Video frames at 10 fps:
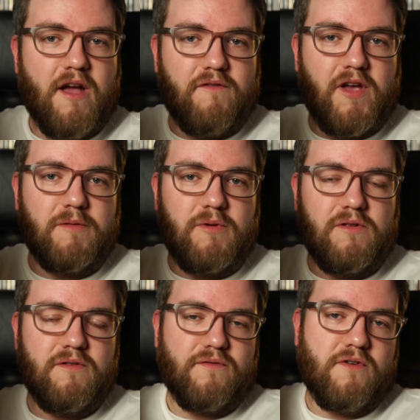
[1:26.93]

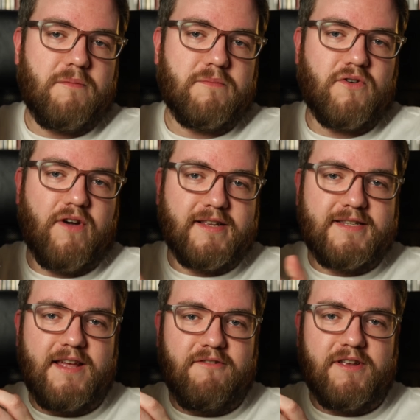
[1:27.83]
available from
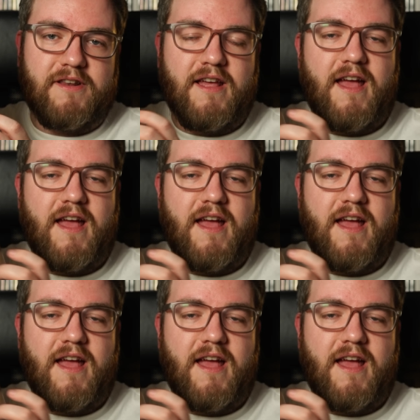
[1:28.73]
Criterion.